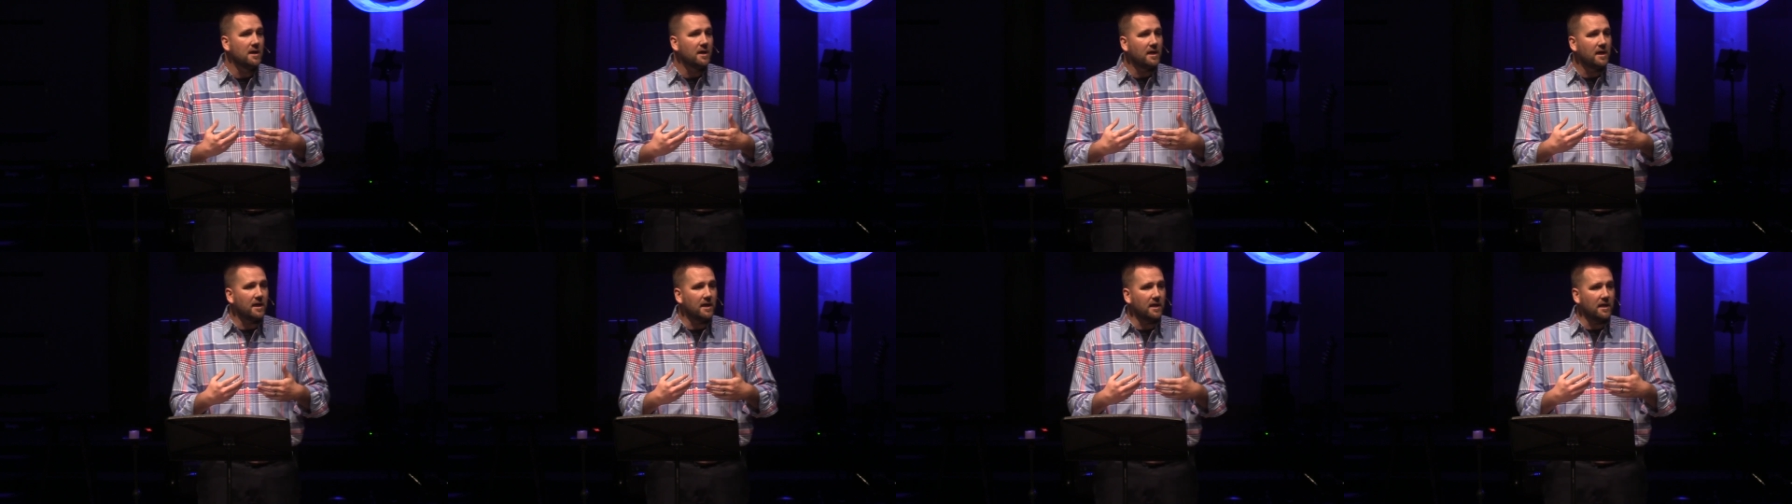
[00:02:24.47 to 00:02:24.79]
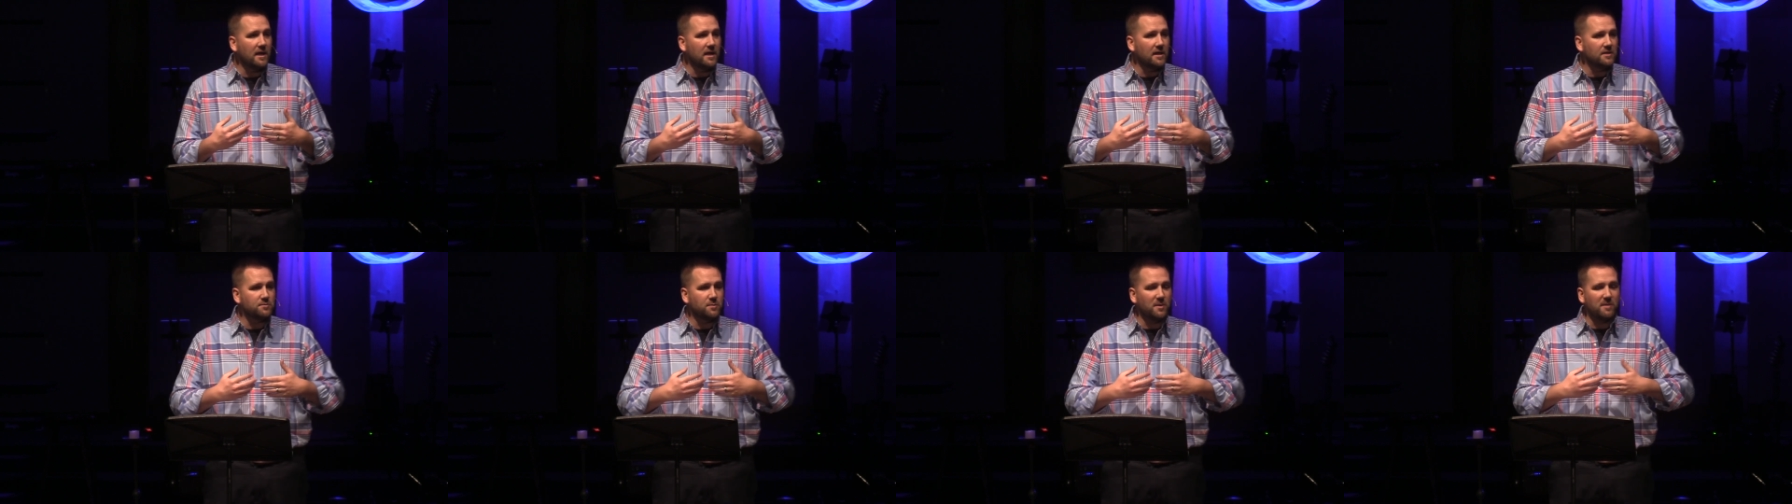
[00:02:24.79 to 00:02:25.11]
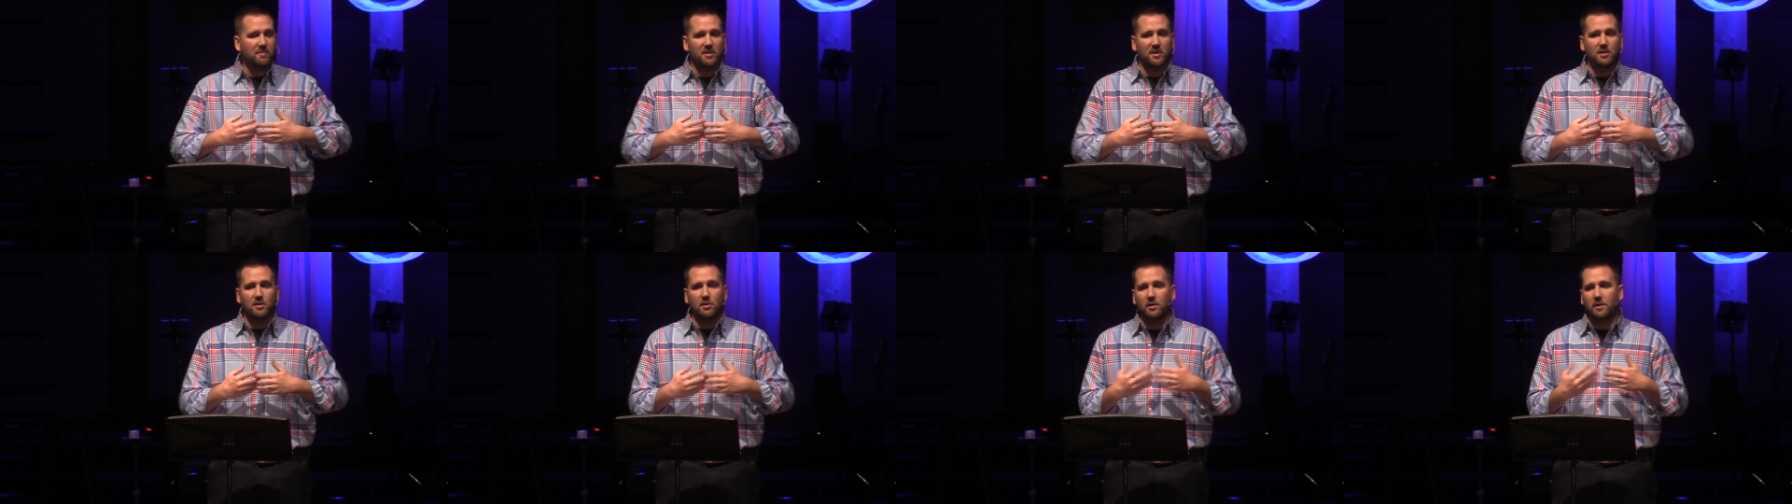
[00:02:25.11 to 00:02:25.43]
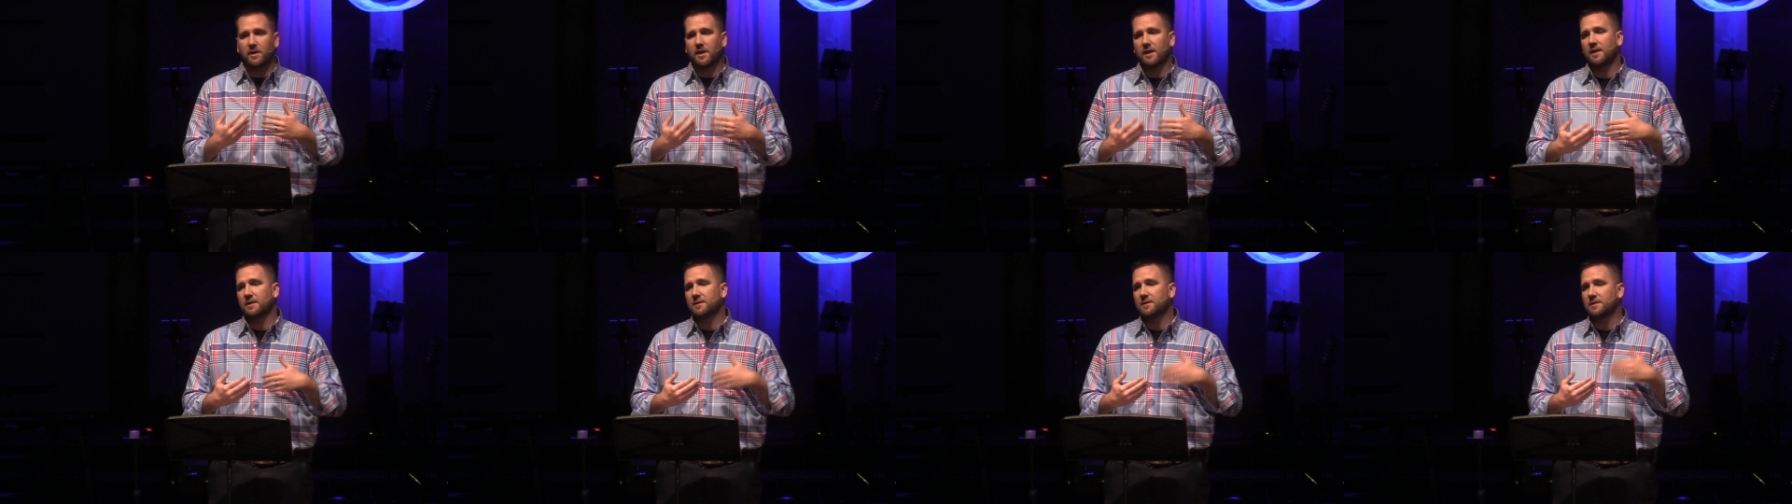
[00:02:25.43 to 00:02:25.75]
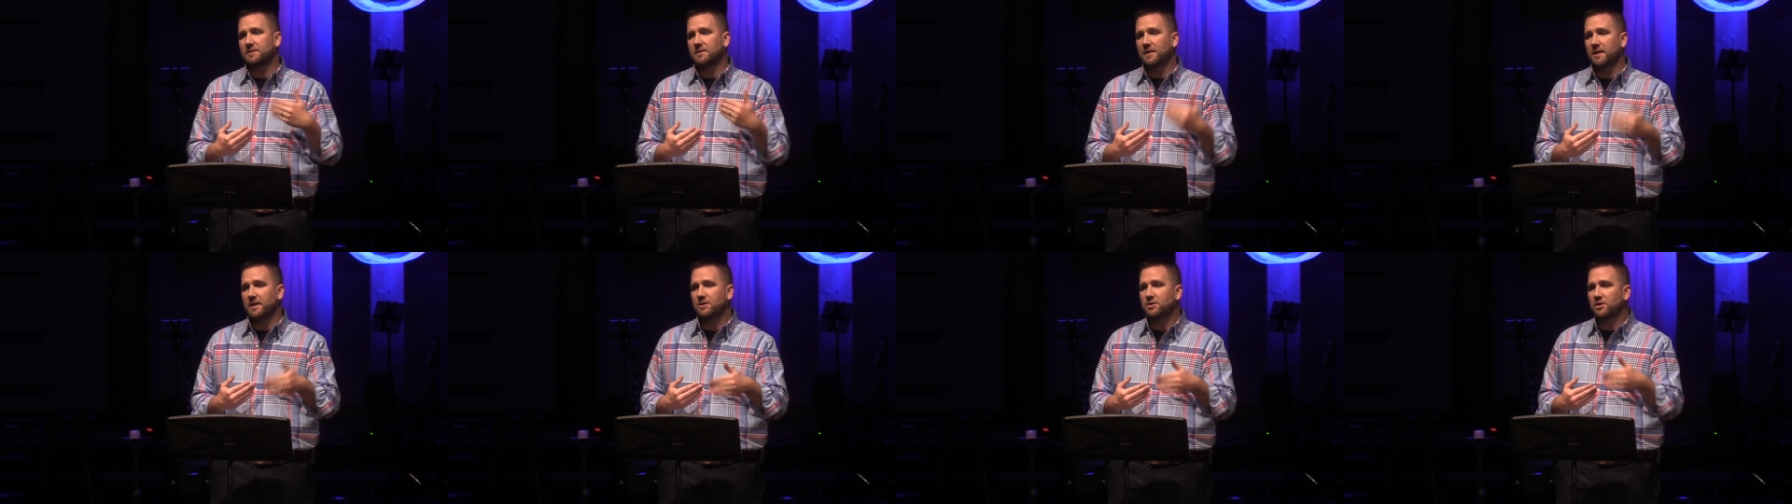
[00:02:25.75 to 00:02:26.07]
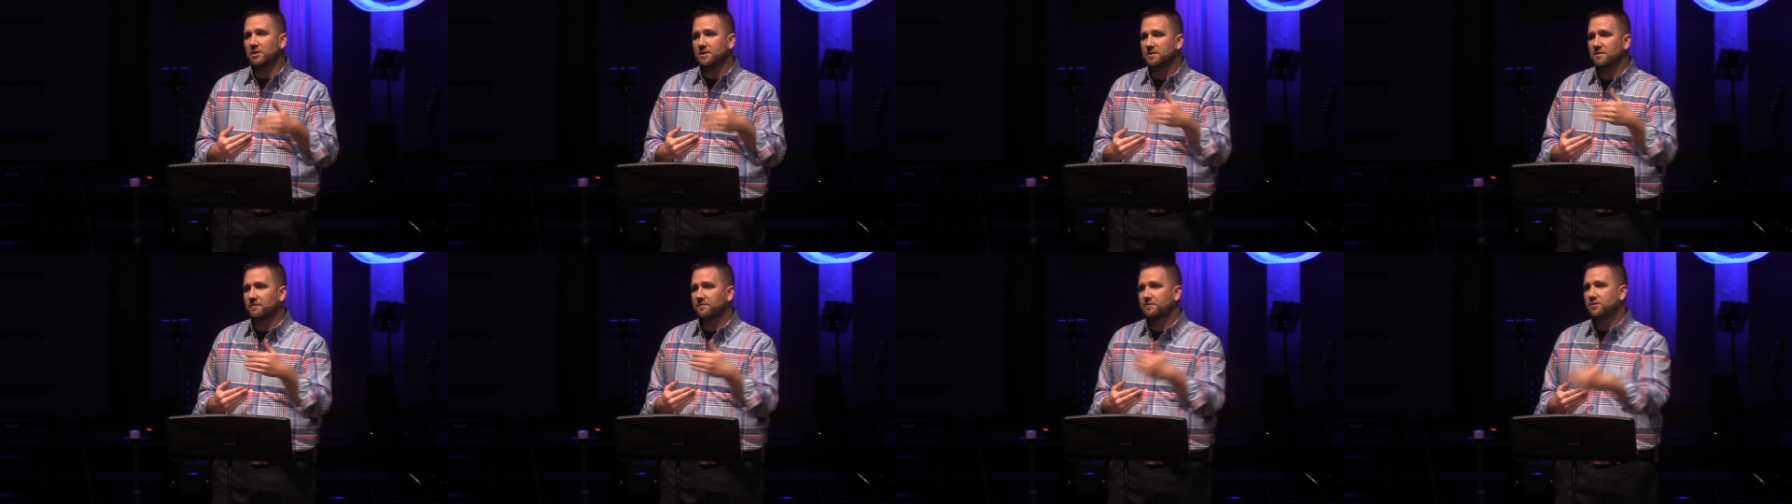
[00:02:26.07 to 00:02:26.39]
is we've been looking at the
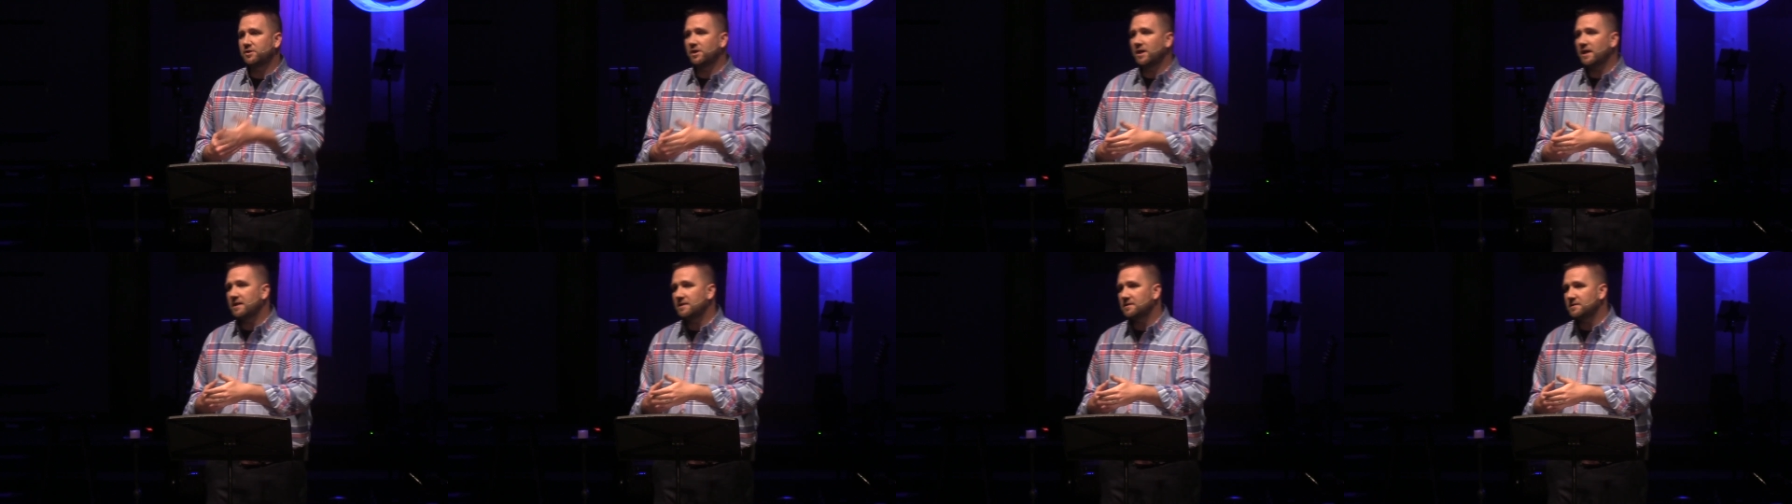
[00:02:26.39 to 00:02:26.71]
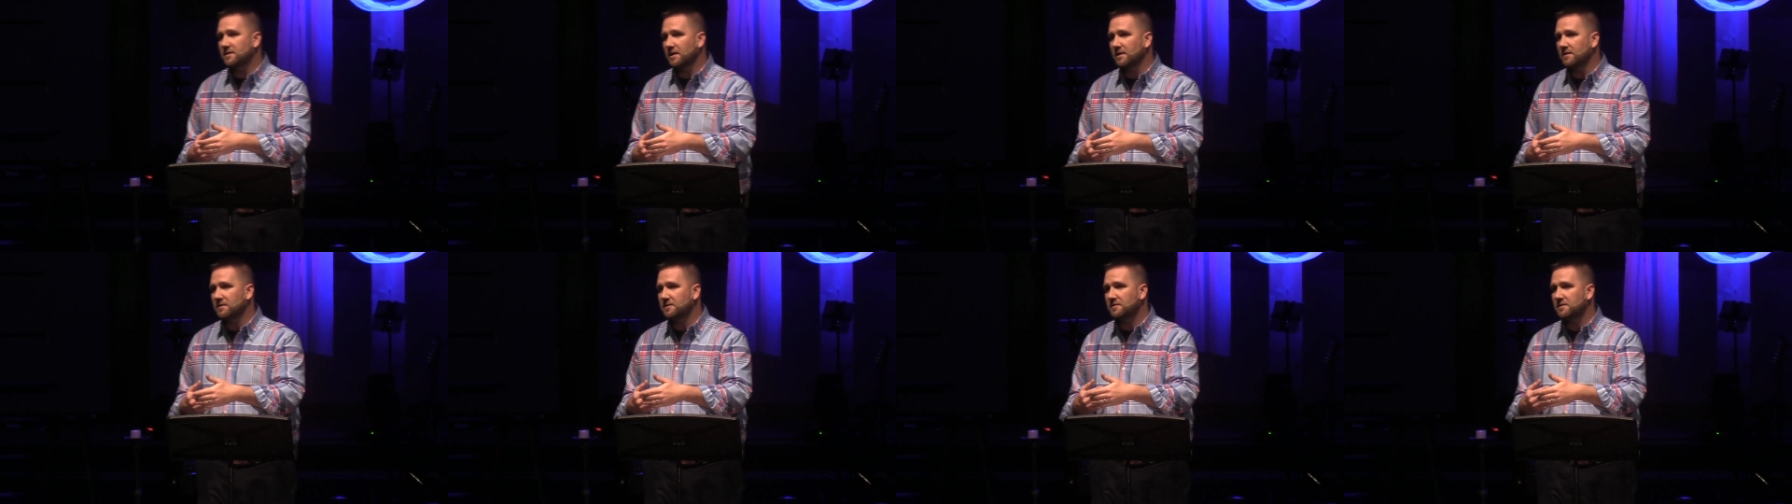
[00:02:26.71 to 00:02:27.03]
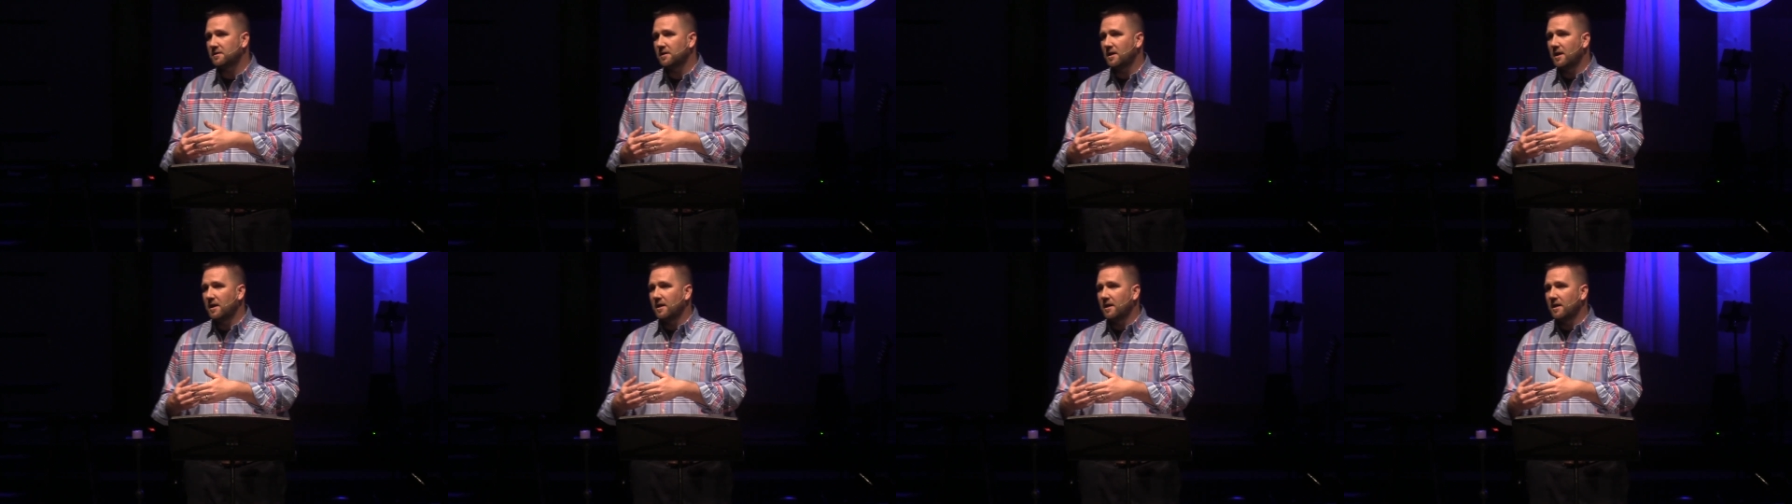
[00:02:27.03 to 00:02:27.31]
teachings of Jesus